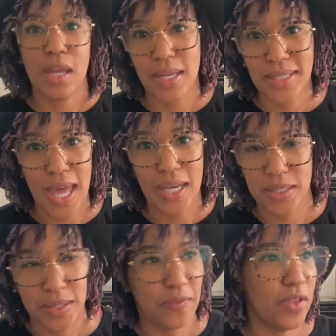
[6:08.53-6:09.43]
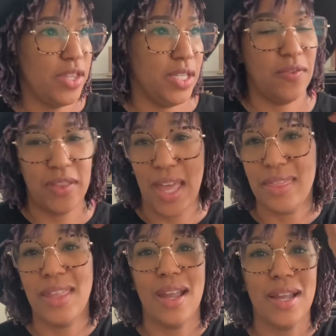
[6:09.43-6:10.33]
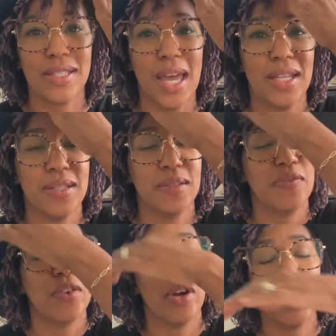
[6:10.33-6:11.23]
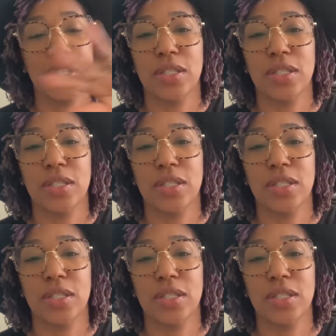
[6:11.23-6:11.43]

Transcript: A scholarship for this, for that. There are scholarships for